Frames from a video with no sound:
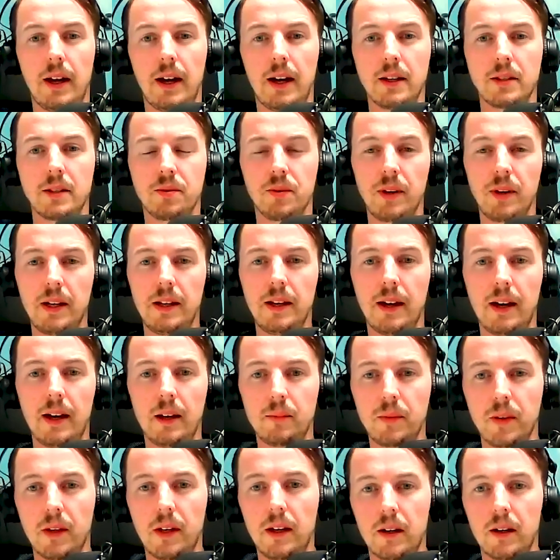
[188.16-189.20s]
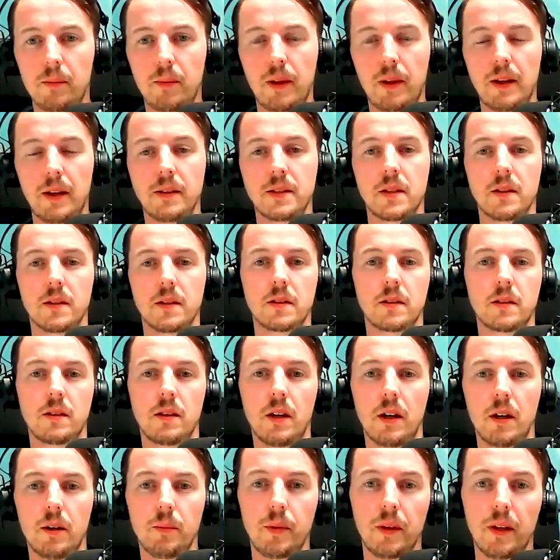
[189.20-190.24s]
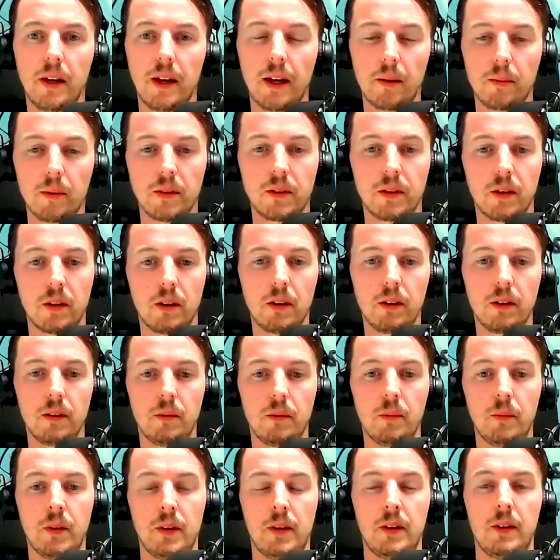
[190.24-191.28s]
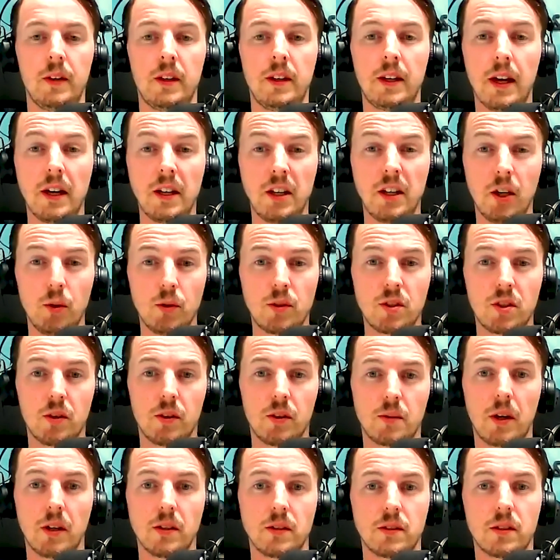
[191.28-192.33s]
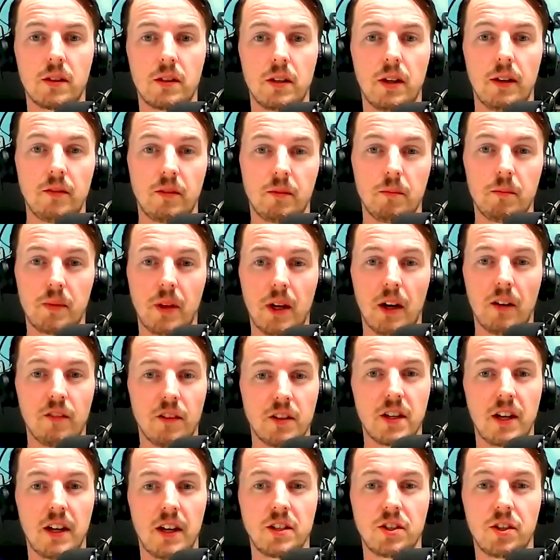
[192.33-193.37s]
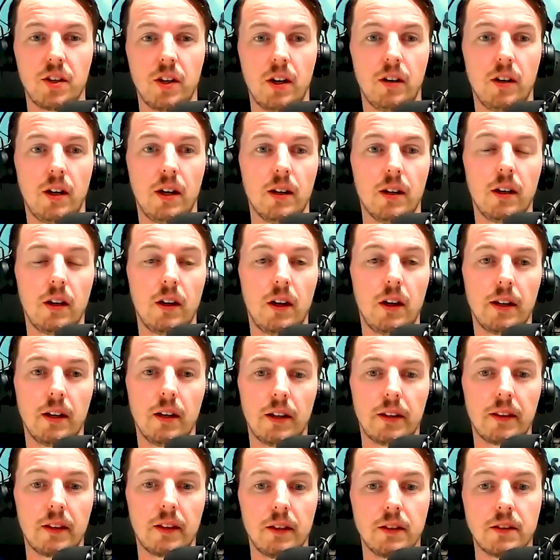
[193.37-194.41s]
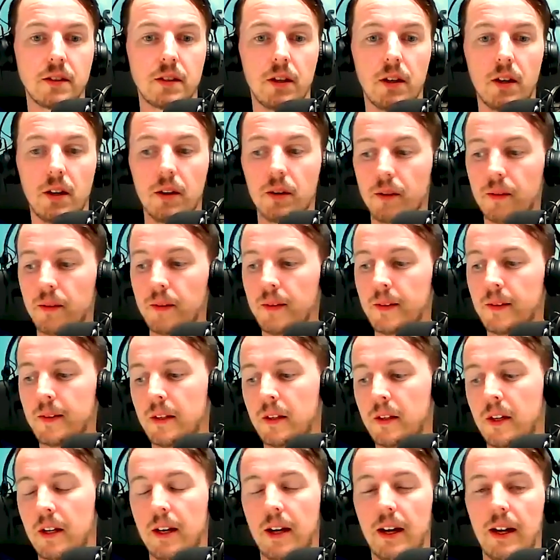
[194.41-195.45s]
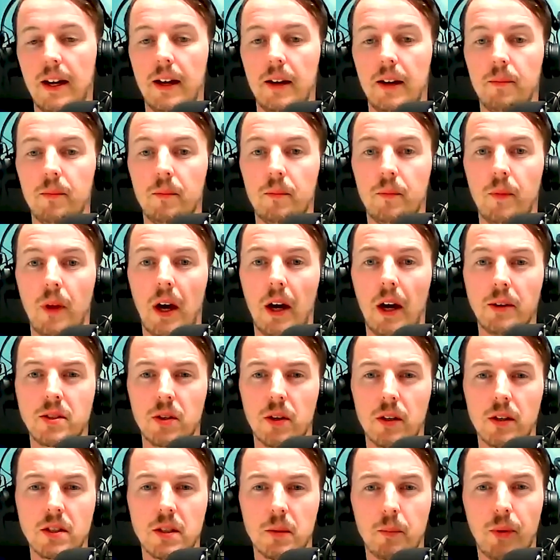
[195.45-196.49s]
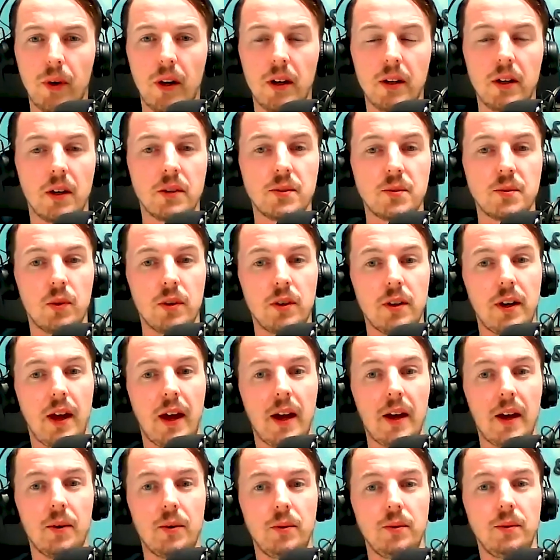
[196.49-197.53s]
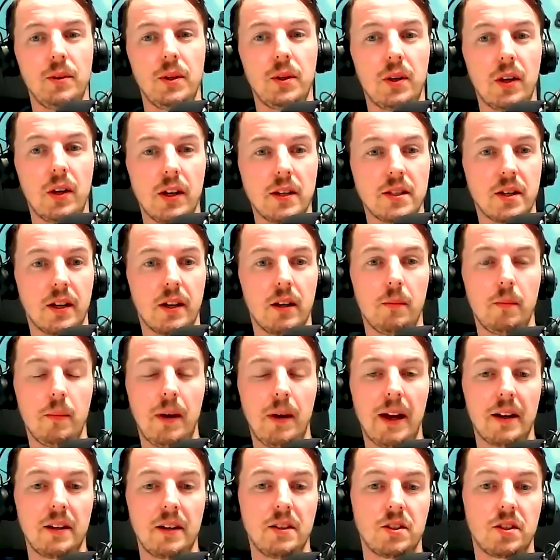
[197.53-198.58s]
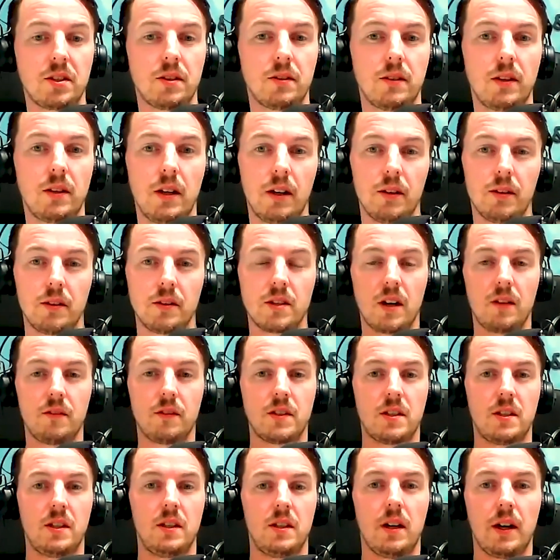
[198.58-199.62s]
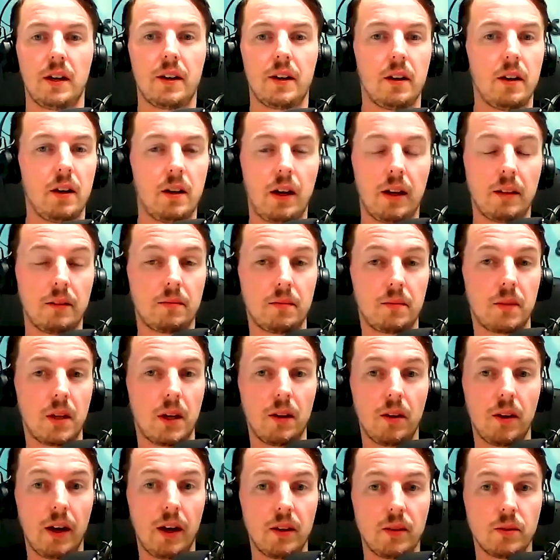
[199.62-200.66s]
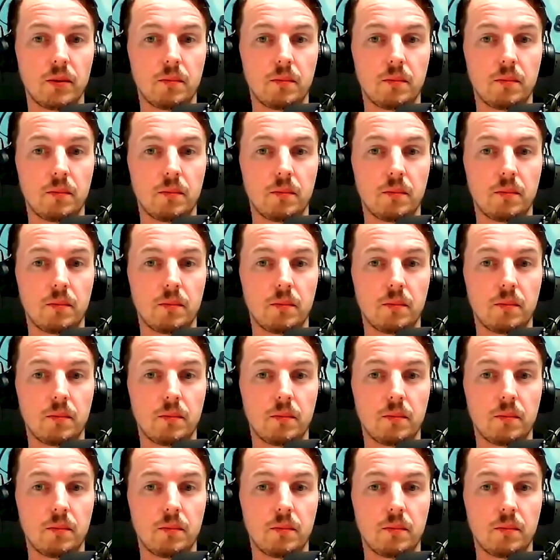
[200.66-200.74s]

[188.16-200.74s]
has really helped a lot of places, being able to get used to, I suppose, conversation online like this, I was sort of surprised. I was wondering how you guys are going to manage. There's obviously, I don't know how